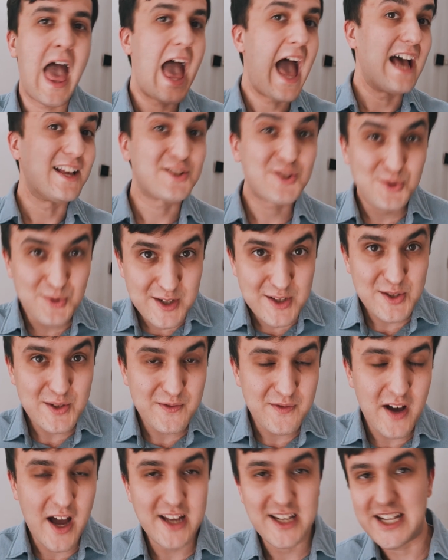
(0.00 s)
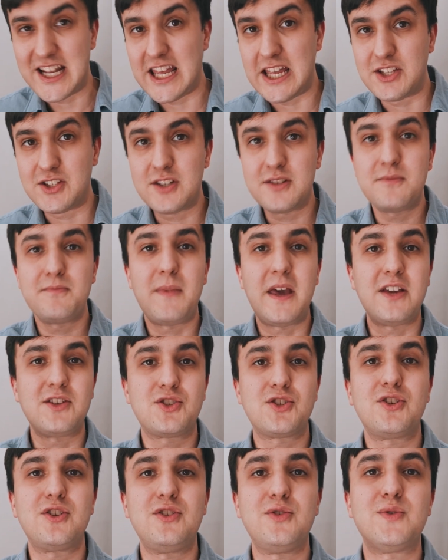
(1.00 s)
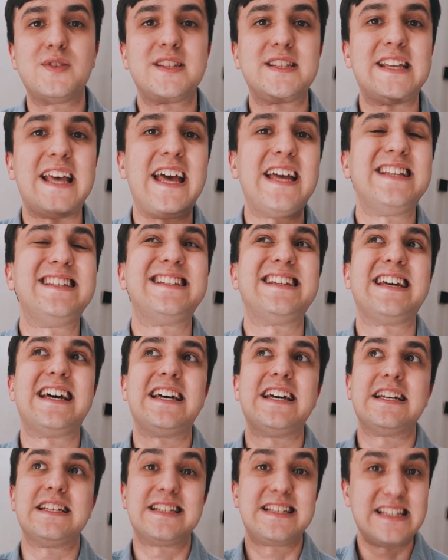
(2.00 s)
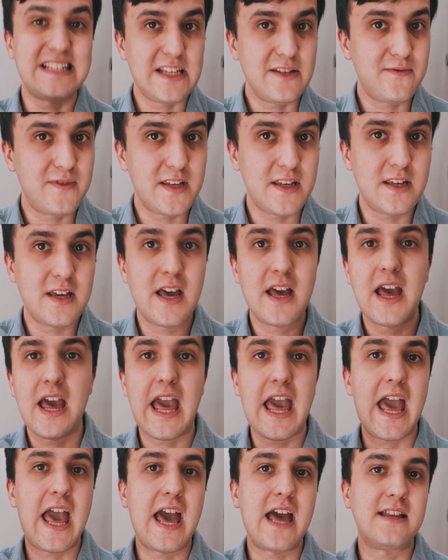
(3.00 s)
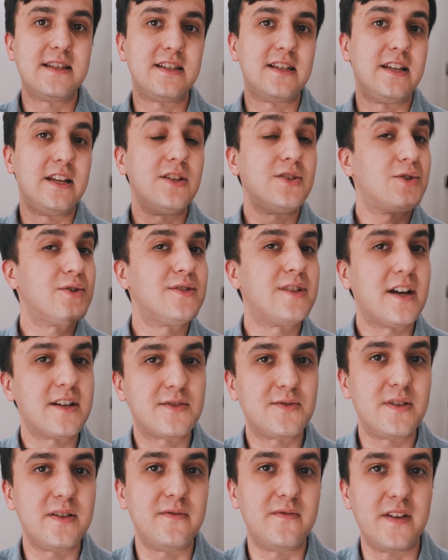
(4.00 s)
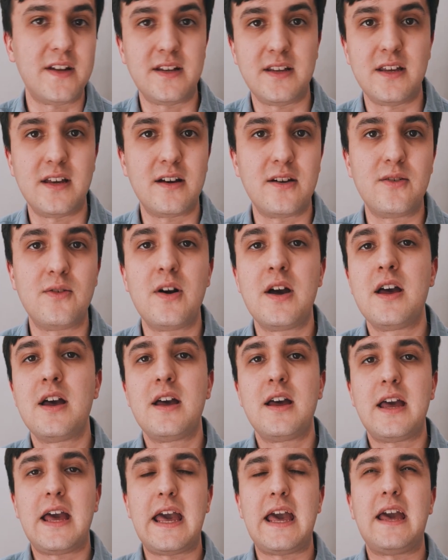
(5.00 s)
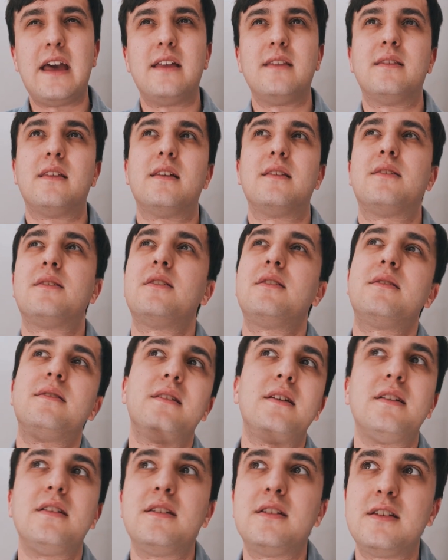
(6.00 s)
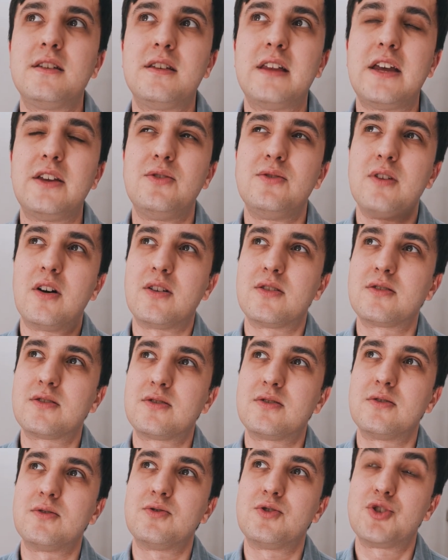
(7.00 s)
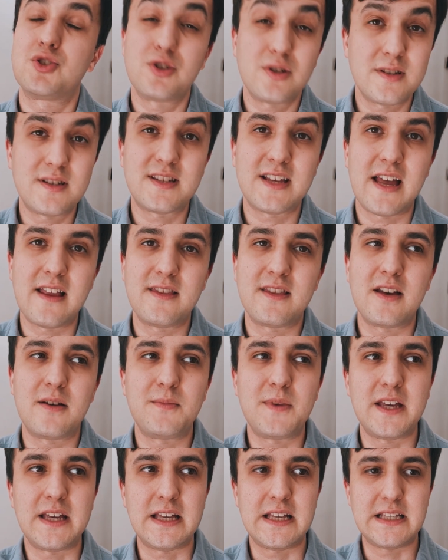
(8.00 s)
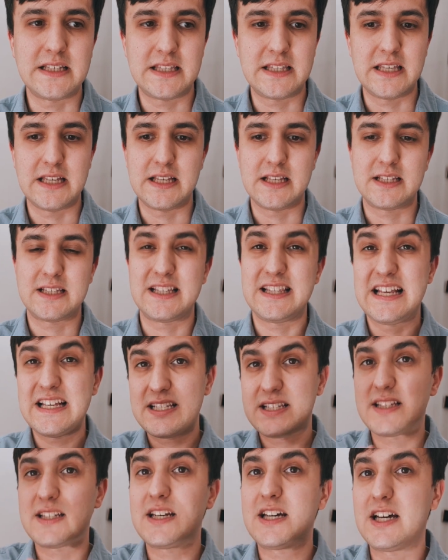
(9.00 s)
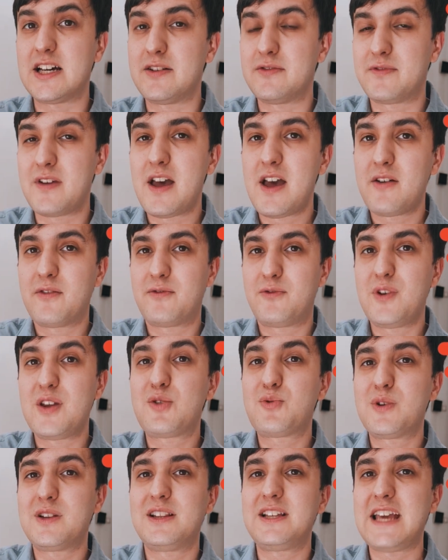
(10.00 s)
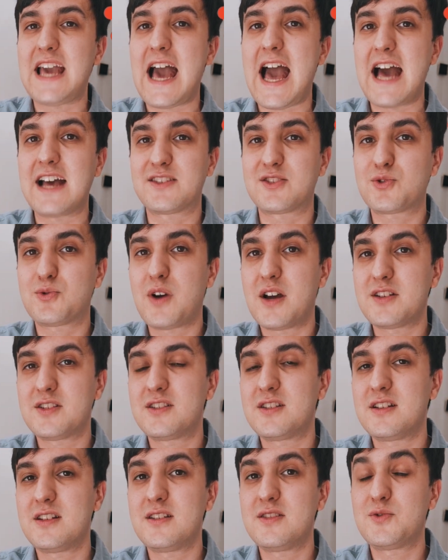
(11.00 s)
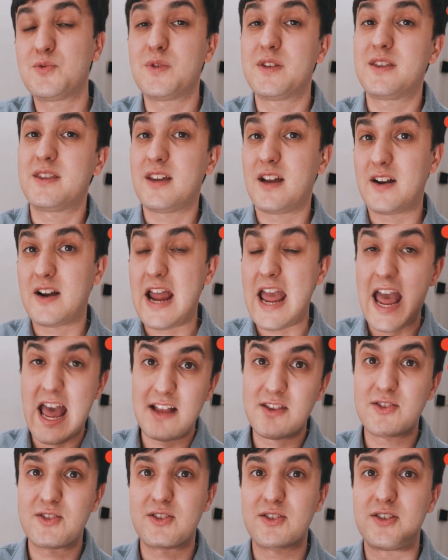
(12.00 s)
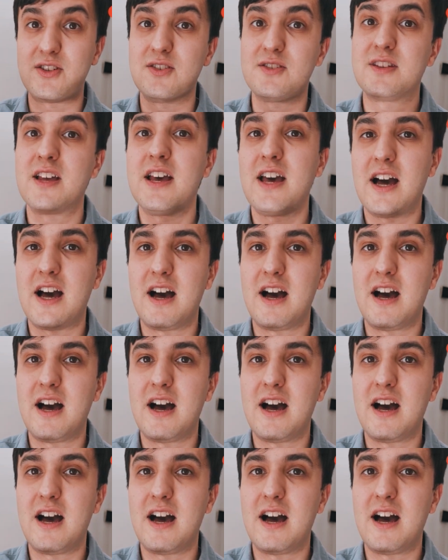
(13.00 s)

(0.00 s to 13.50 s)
As soon as you find an agent, make sure you send a CV and an introductory video. And the third thing that you also should send them is this list of frequently asked questions with their answers